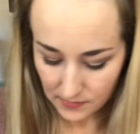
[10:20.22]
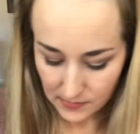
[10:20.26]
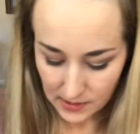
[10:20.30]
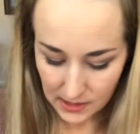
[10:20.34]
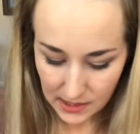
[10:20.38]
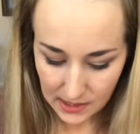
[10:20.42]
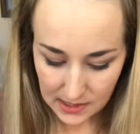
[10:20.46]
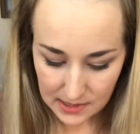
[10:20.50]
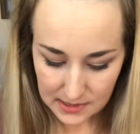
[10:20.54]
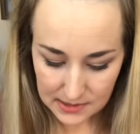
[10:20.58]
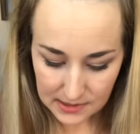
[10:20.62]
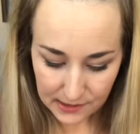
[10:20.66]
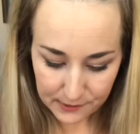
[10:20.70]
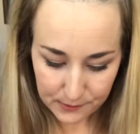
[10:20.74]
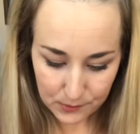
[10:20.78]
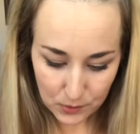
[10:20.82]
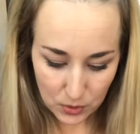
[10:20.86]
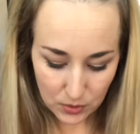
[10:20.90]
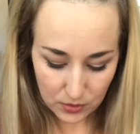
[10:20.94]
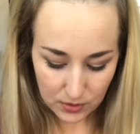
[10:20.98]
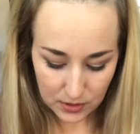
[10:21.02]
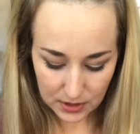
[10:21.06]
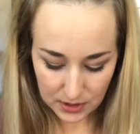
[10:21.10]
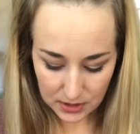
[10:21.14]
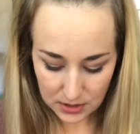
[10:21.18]
is I'm
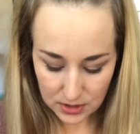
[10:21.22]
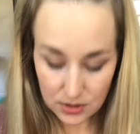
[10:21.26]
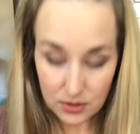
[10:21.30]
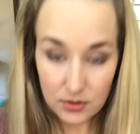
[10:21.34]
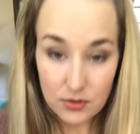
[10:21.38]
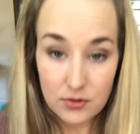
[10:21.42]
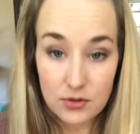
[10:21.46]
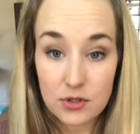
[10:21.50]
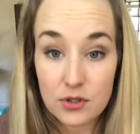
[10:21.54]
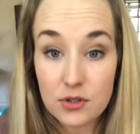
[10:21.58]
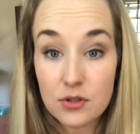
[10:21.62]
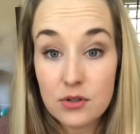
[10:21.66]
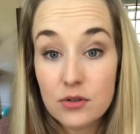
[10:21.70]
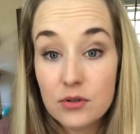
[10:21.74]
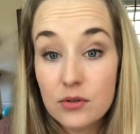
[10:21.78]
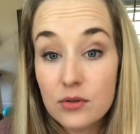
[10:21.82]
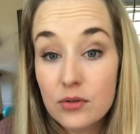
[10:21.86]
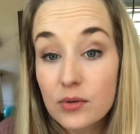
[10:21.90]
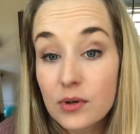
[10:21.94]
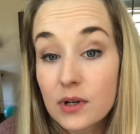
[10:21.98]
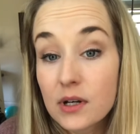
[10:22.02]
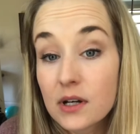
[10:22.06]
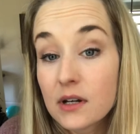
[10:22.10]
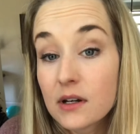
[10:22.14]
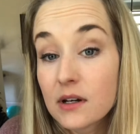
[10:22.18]
going to do
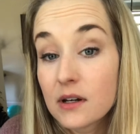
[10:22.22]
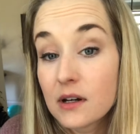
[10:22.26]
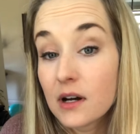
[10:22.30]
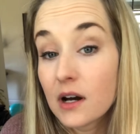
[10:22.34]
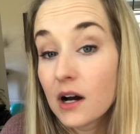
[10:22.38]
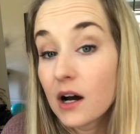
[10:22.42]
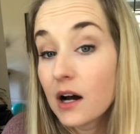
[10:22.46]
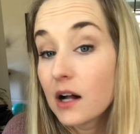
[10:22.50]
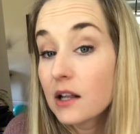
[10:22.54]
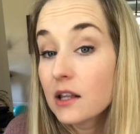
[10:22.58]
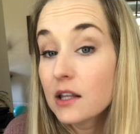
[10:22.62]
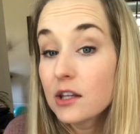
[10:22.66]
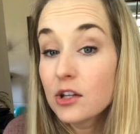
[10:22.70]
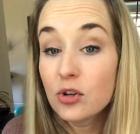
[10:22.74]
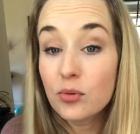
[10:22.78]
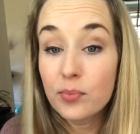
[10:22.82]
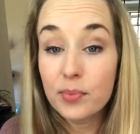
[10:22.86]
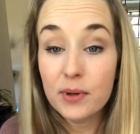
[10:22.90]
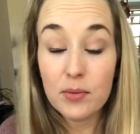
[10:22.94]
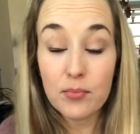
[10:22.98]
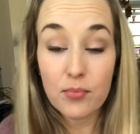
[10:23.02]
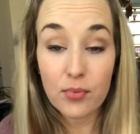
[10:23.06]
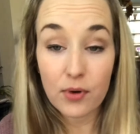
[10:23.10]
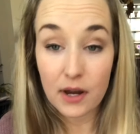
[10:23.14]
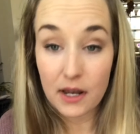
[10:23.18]
a little
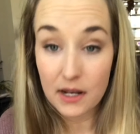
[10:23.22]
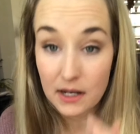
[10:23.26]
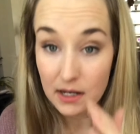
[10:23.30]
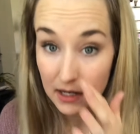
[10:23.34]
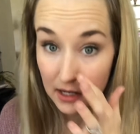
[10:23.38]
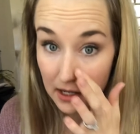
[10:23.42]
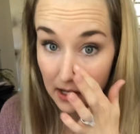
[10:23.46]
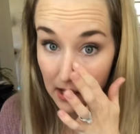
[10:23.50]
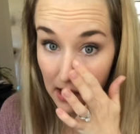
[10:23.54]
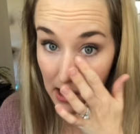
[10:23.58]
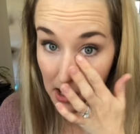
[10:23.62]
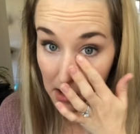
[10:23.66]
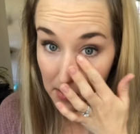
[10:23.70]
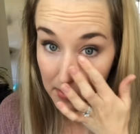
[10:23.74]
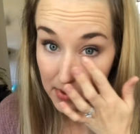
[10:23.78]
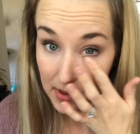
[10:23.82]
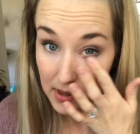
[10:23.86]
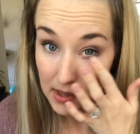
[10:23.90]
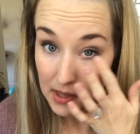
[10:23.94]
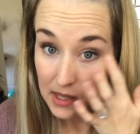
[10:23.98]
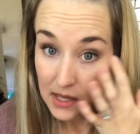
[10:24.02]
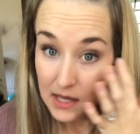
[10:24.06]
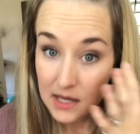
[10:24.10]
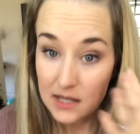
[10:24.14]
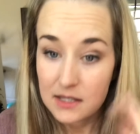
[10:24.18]
bit brightening up.
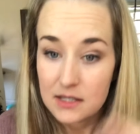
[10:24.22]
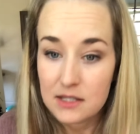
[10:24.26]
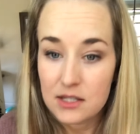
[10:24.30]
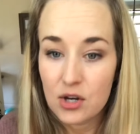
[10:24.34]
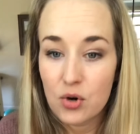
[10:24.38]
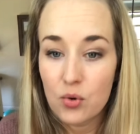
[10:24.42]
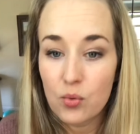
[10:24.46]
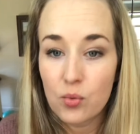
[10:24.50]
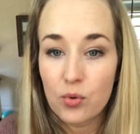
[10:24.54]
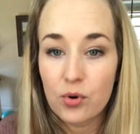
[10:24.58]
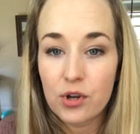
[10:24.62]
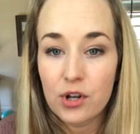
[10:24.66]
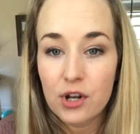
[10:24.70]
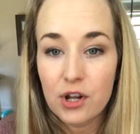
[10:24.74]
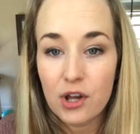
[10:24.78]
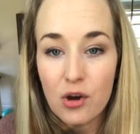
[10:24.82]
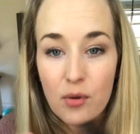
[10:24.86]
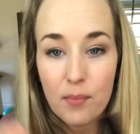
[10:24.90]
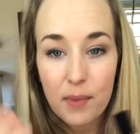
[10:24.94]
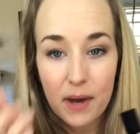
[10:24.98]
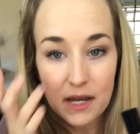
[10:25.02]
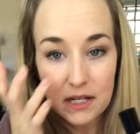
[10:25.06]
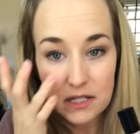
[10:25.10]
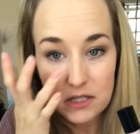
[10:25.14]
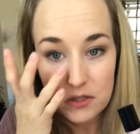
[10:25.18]
So we're gonna go
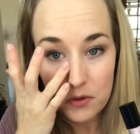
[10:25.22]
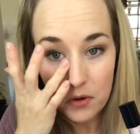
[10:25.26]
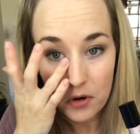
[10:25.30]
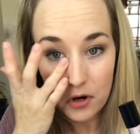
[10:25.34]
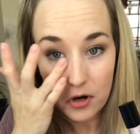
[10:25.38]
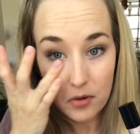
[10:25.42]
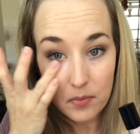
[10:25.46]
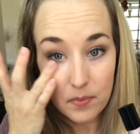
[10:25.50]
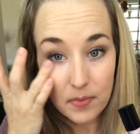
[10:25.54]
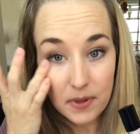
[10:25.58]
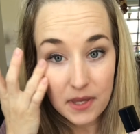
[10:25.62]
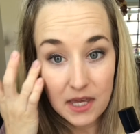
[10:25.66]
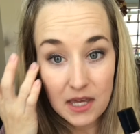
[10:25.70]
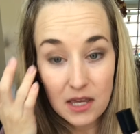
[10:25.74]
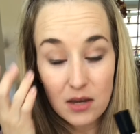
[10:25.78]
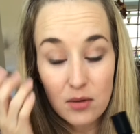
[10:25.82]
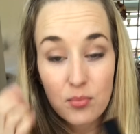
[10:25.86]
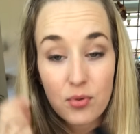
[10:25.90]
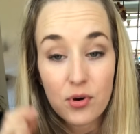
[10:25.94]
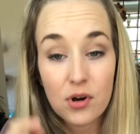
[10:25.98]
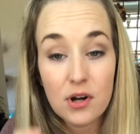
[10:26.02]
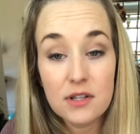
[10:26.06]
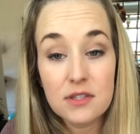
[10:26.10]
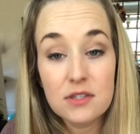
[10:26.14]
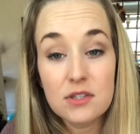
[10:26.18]
back to our pink
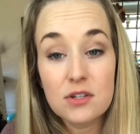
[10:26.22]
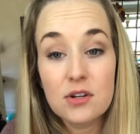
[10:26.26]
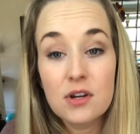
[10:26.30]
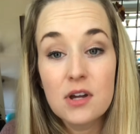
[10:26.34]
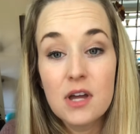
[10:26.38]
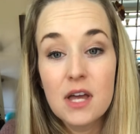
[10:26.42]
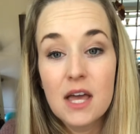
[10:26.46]
bronzer,